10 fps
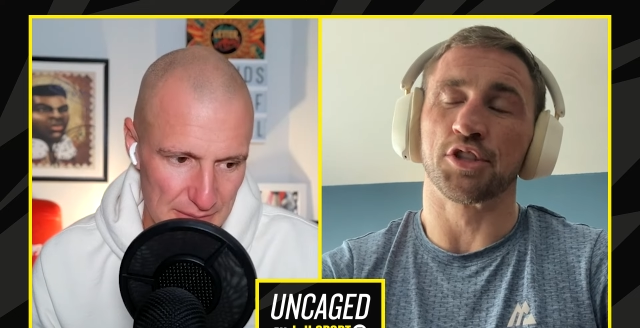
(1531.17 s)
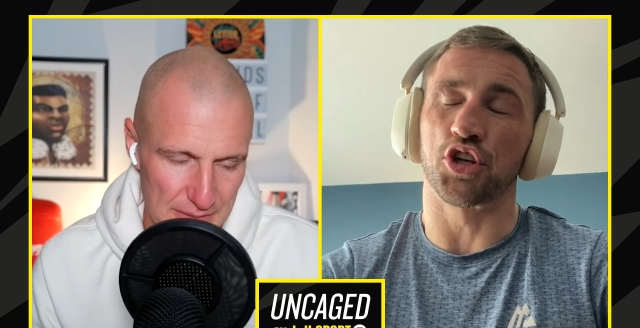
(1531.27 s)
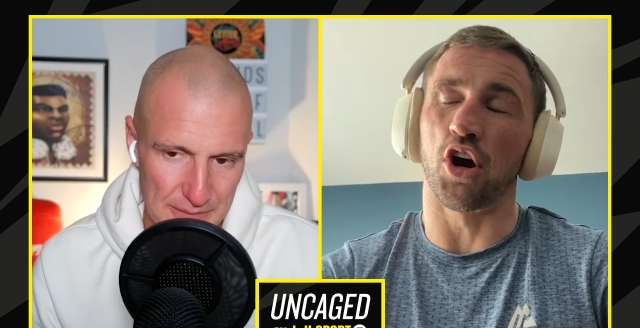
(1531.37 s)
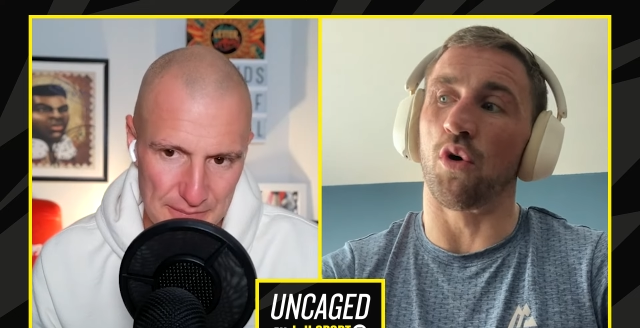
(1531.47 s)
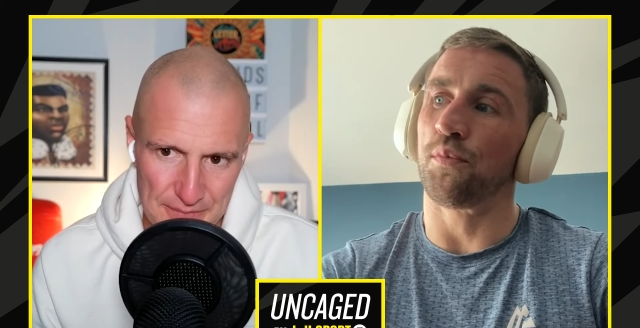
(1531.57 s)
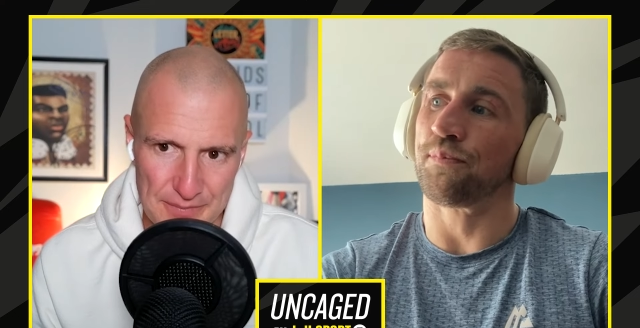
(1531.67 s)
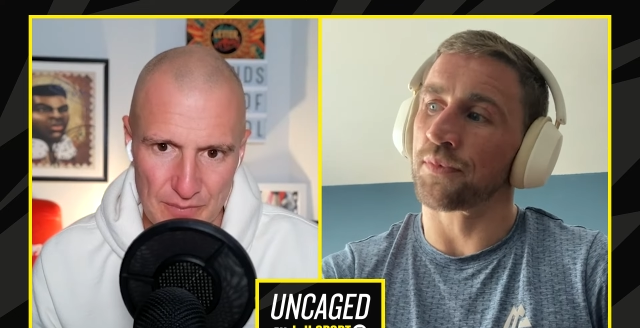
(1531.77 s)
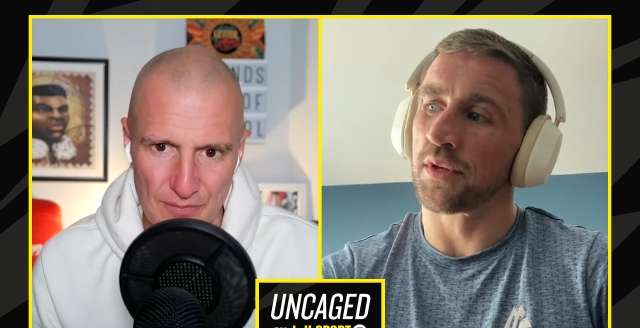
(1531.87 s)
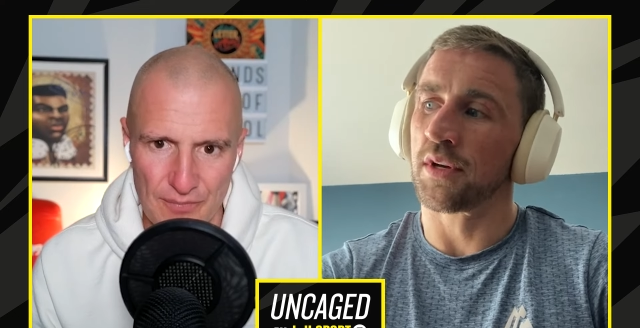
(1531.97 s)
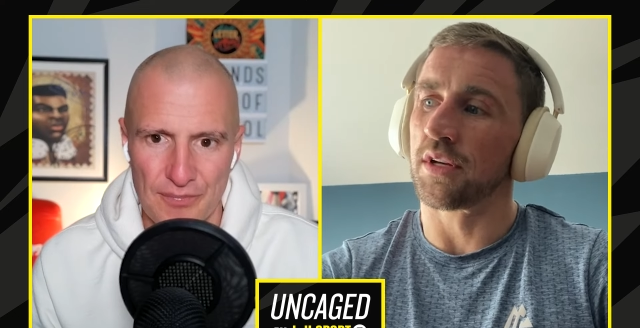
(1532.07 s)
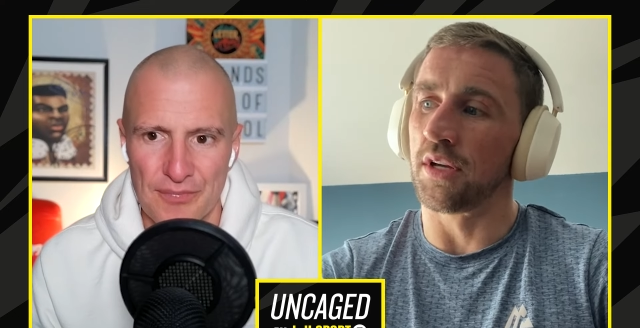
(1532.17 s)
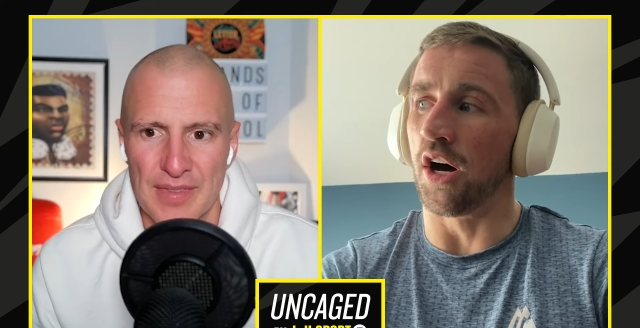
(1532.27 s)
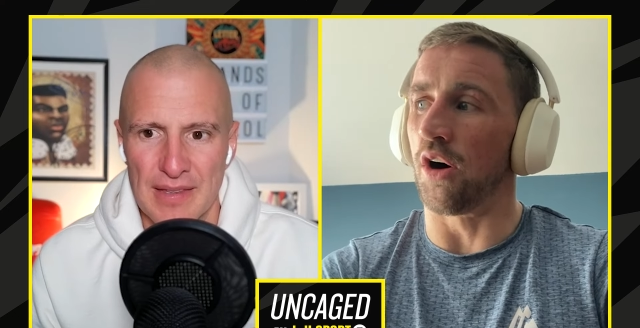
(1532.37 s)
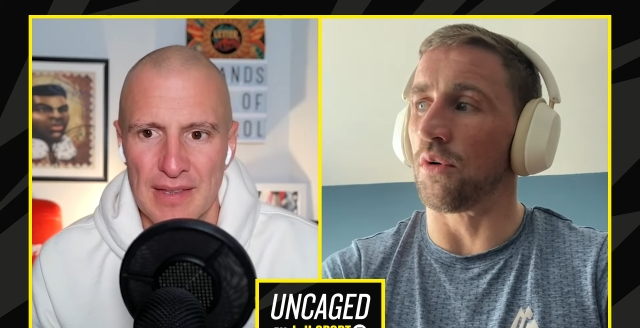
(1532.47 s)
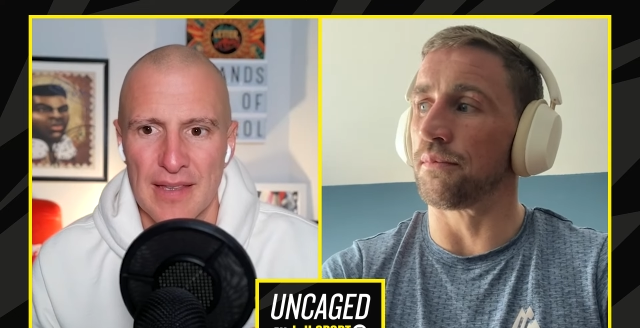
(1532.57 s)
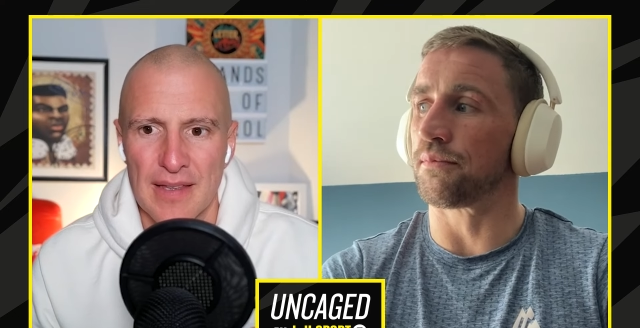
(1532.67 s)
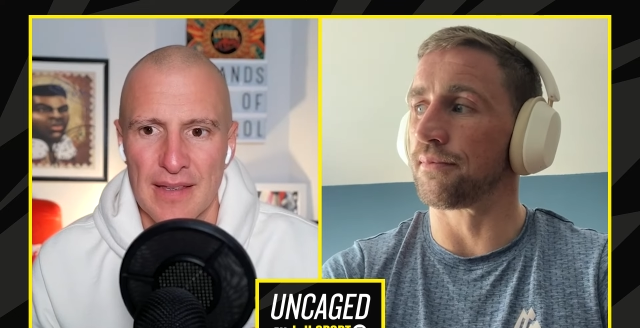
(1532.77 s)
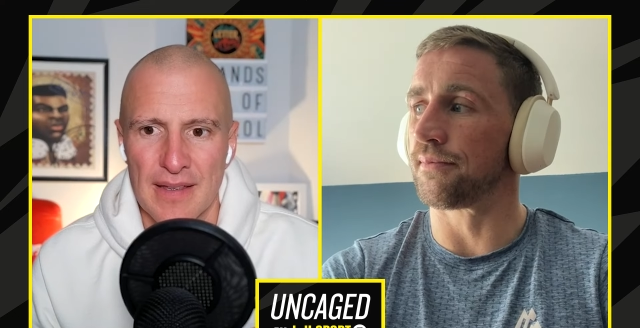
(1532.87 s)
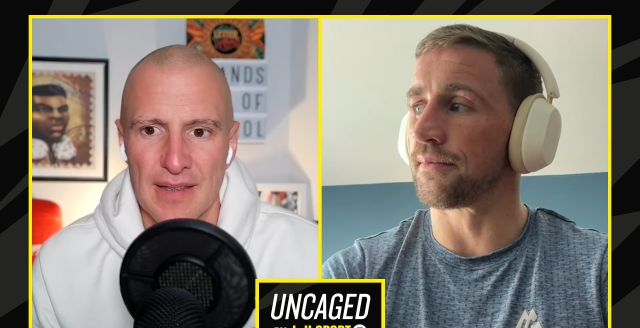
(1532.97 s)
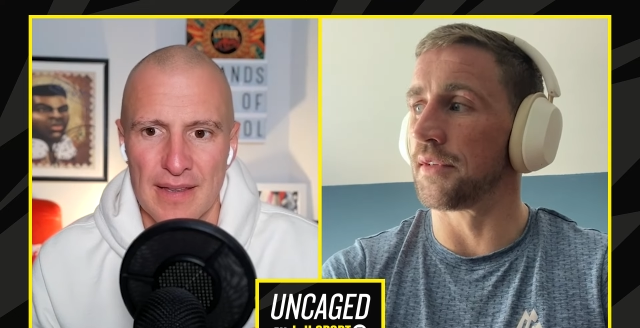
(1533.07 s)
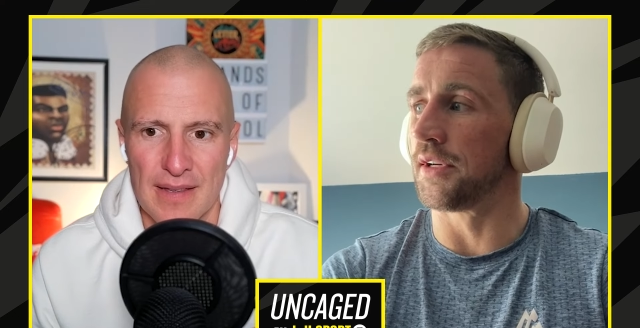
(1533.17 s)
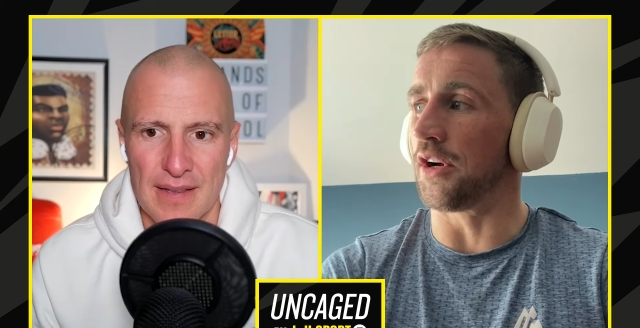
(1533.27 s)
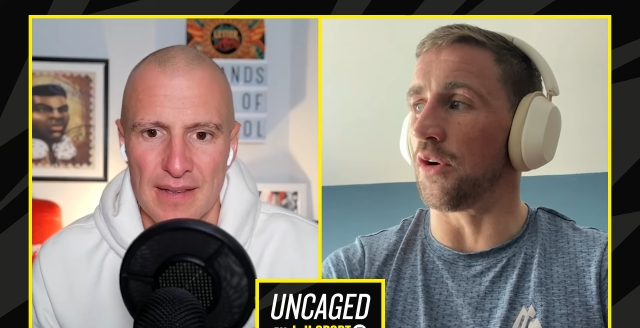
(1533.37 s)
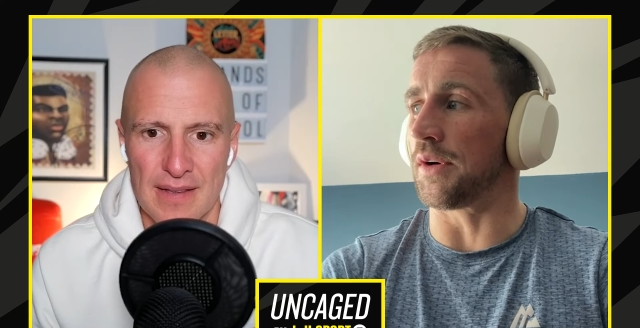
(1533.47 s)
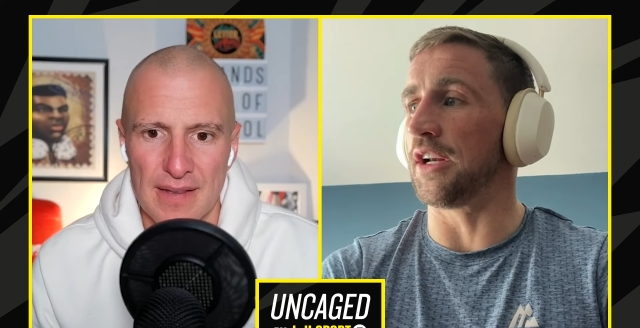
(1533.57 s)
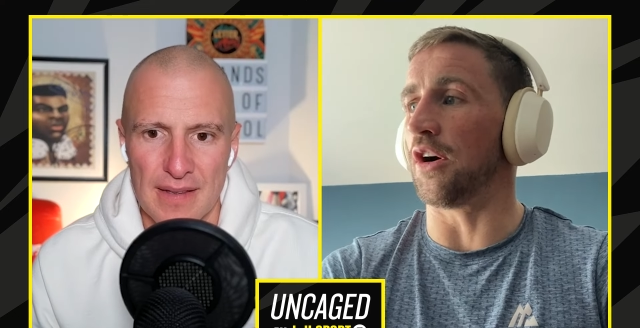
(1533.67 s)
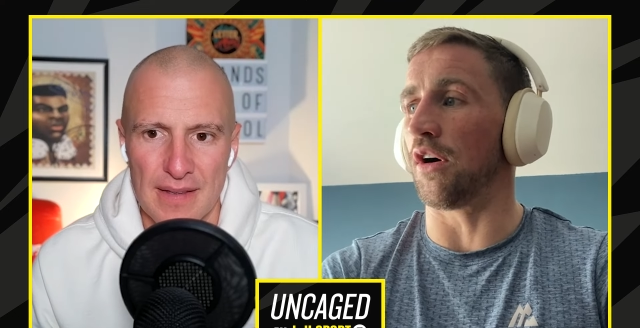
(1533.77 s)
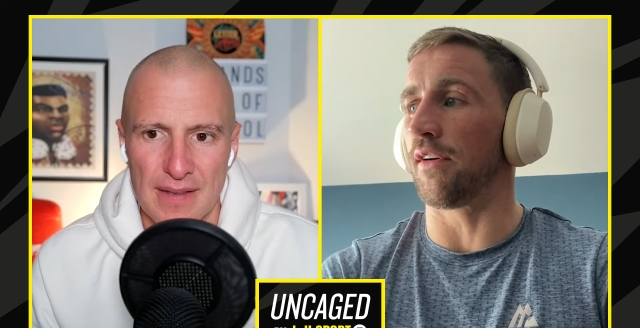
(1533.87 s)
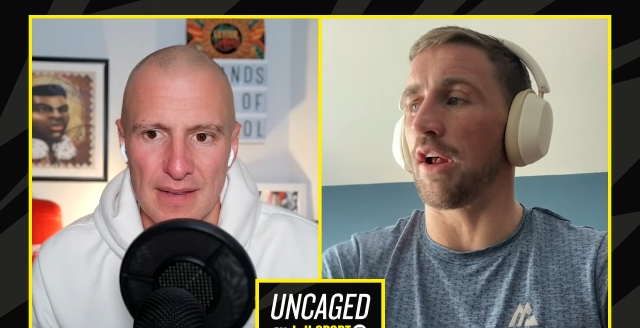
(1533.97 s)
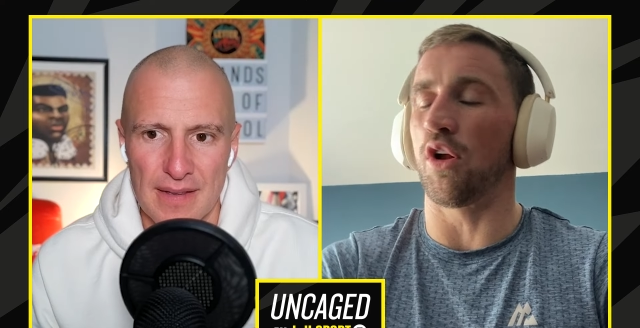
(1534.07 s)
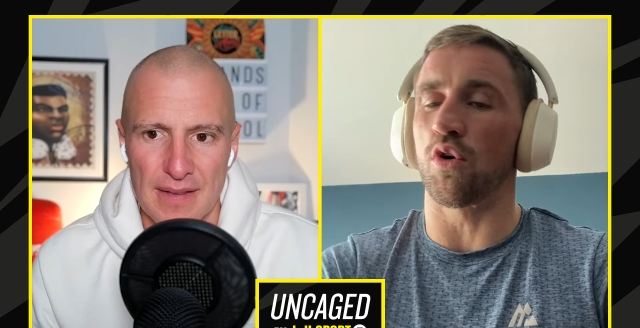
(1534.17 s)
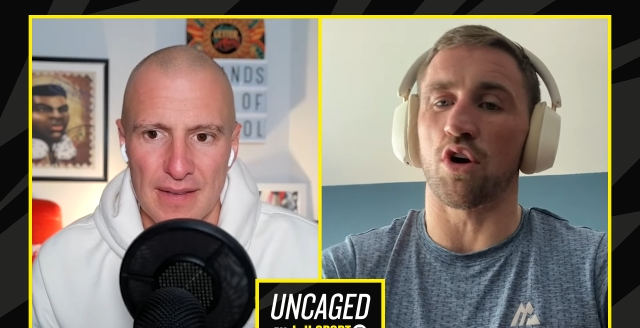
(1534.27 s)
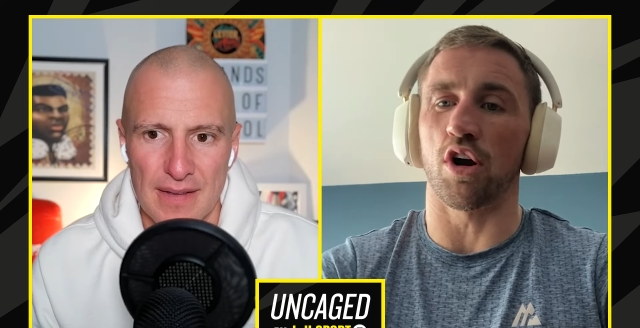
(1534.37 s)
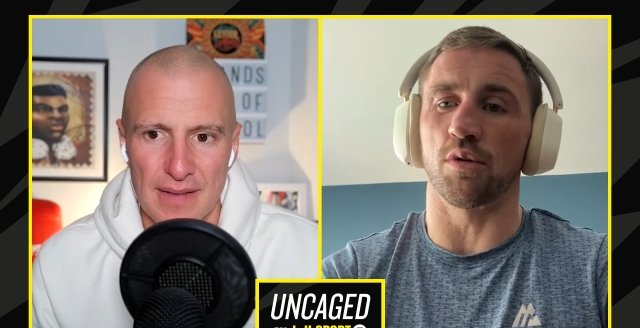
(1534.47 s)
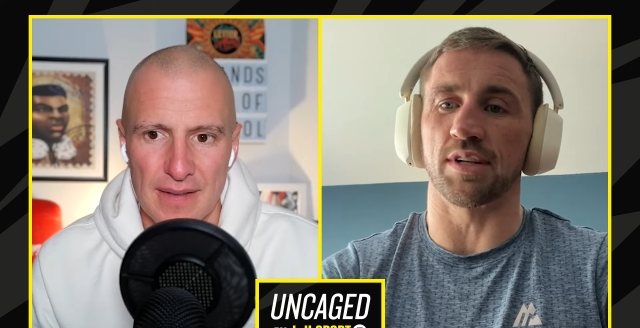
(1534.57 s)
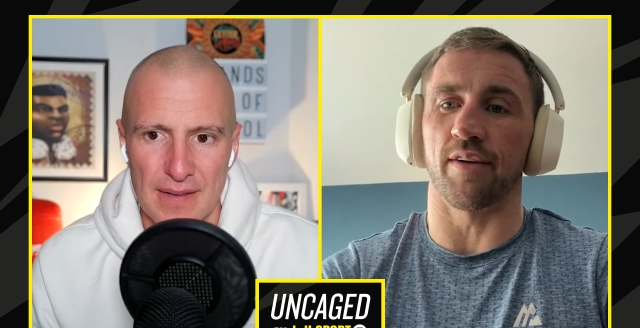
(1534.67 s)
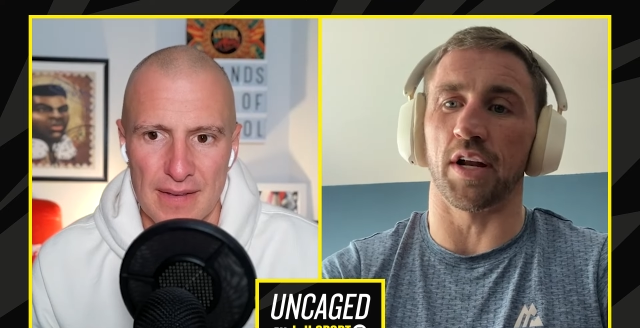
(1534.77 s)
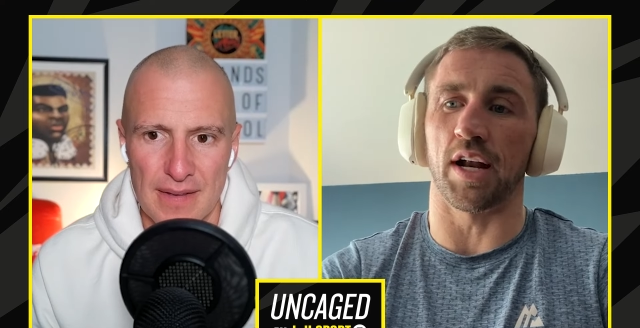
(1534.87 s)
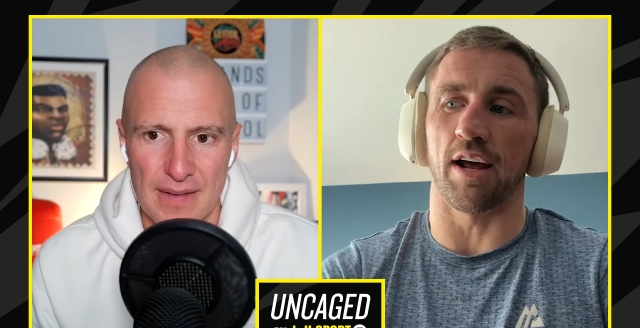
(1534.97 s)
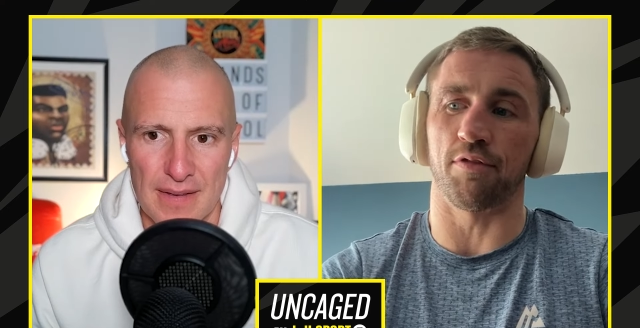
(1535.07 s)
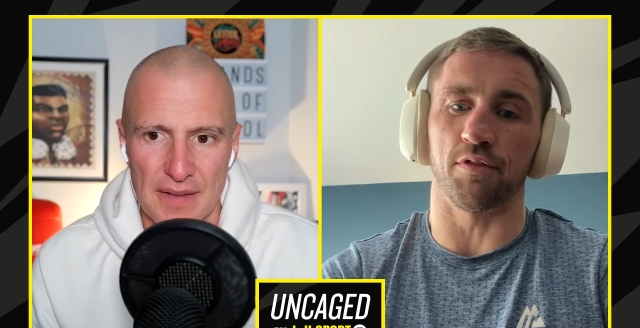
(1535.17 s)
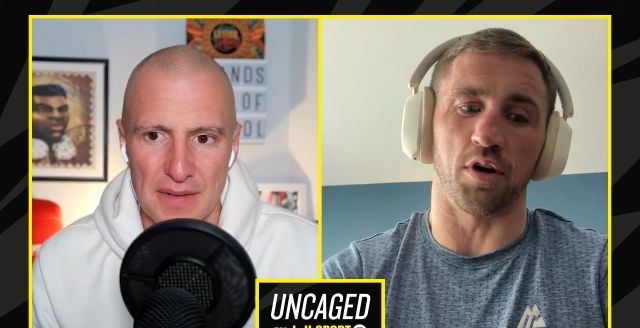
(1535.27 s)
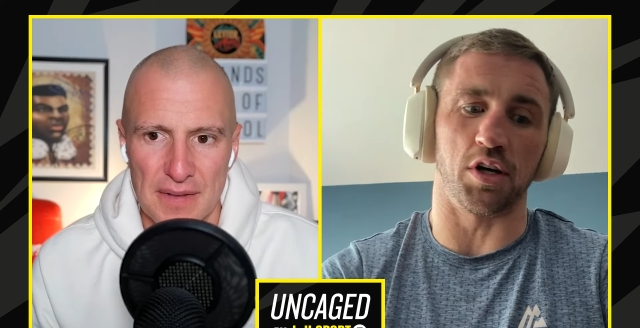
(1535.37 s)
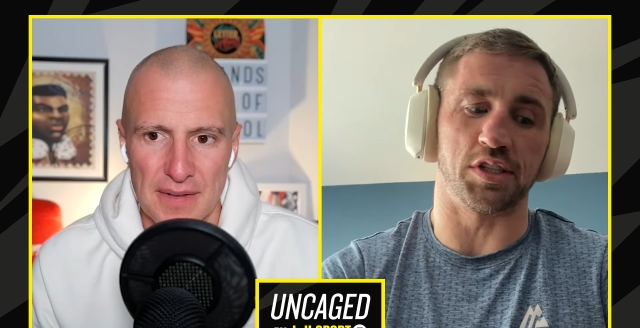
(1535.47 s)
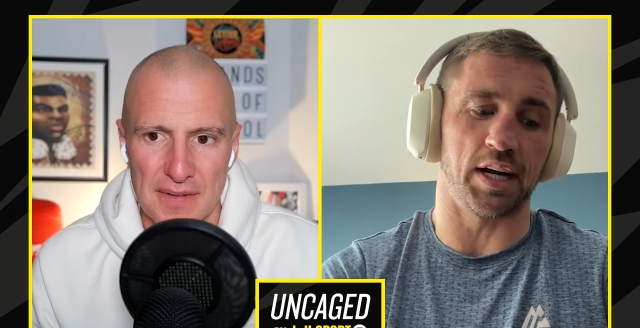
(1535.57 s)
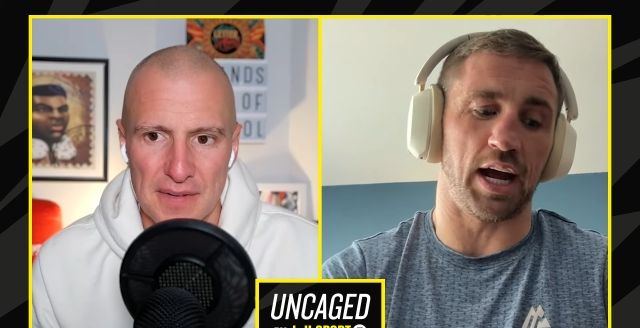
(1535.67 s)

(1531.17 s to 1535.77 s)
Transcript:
Speaker 1: So, you know, although Conor was having a laugh with what he said,